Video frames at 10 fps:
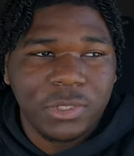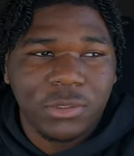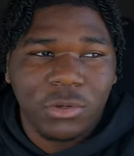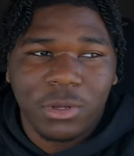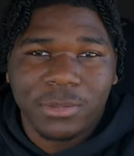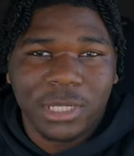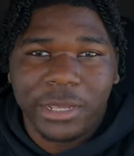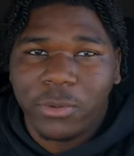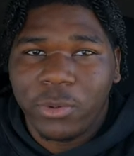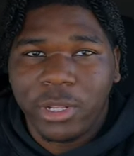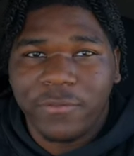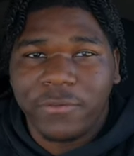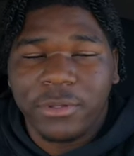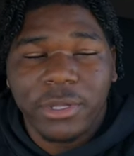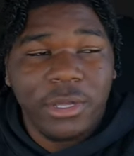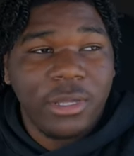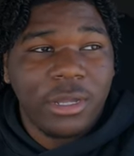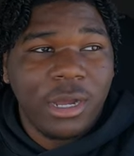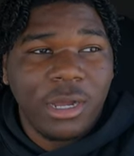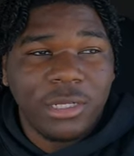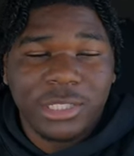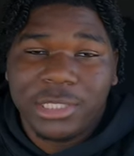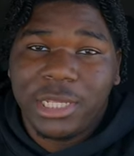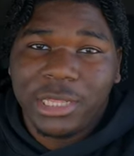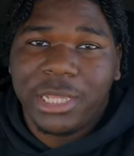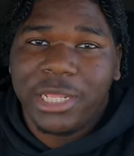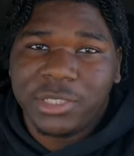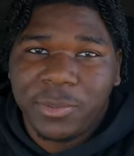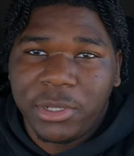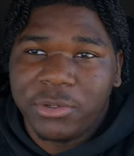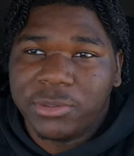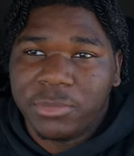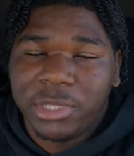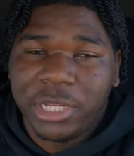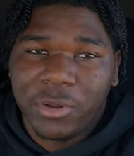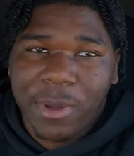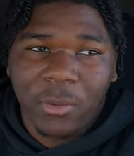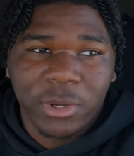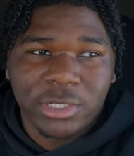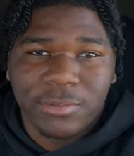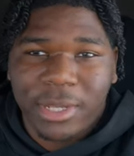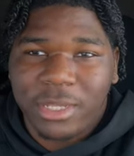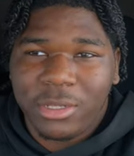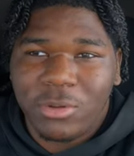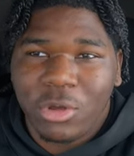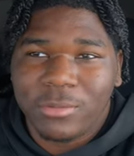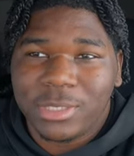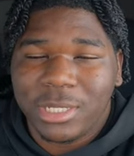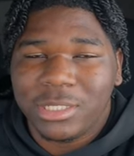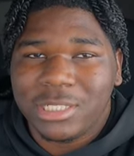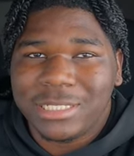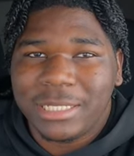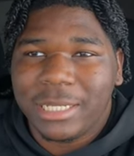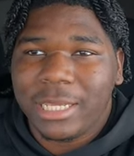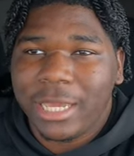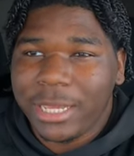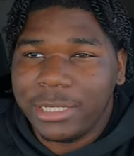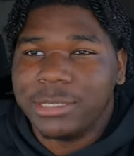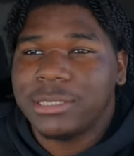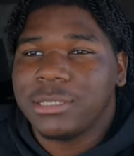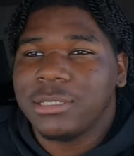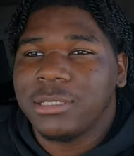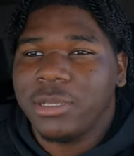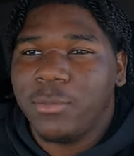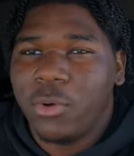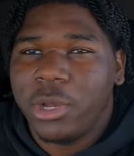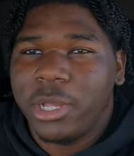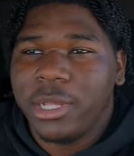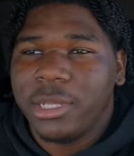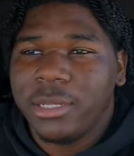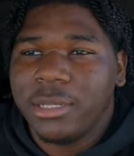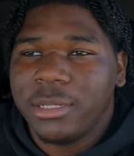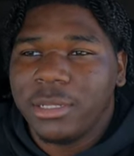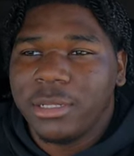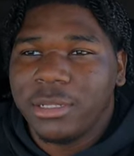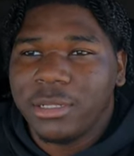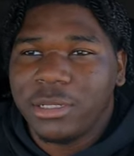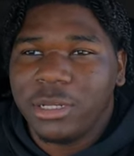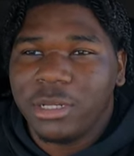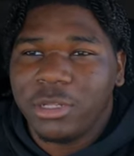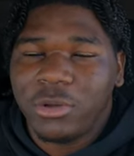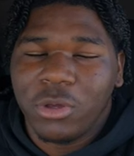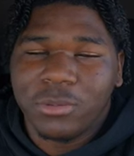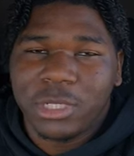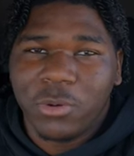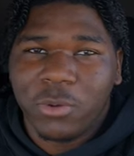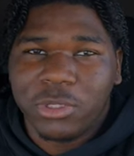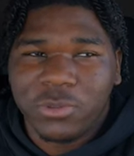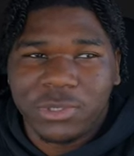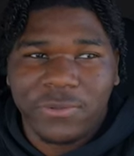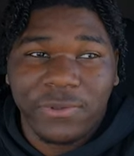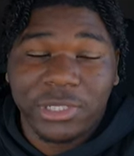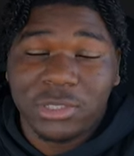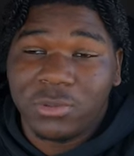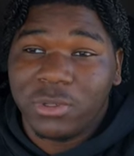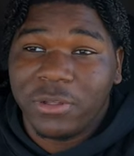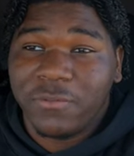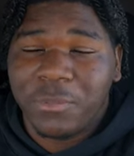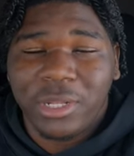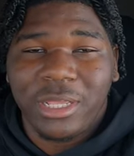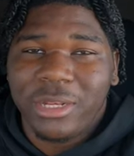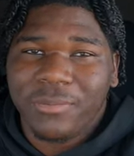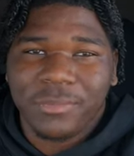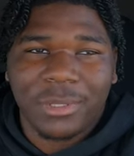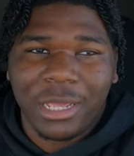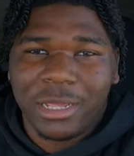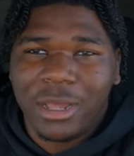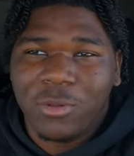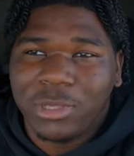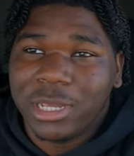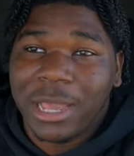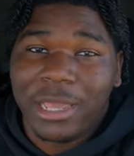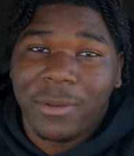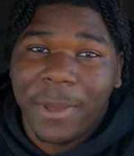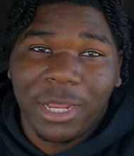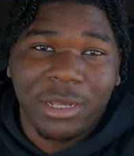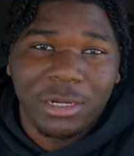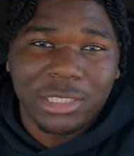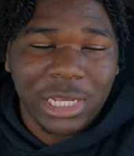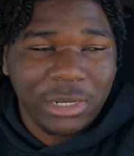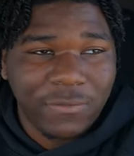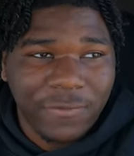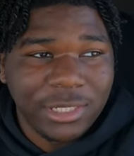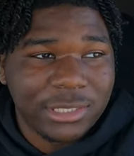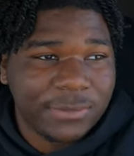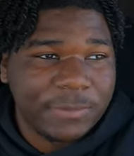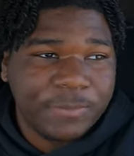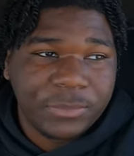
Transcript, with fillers: you know what I'm saying, or whatever. Uh, just to get that experience and put that on my resume, you know what I'm saying, just in case your boy, uh, you know what I'm saying, want to switch division or whatever. But, in, like, I don't think I am. I love the tanker division.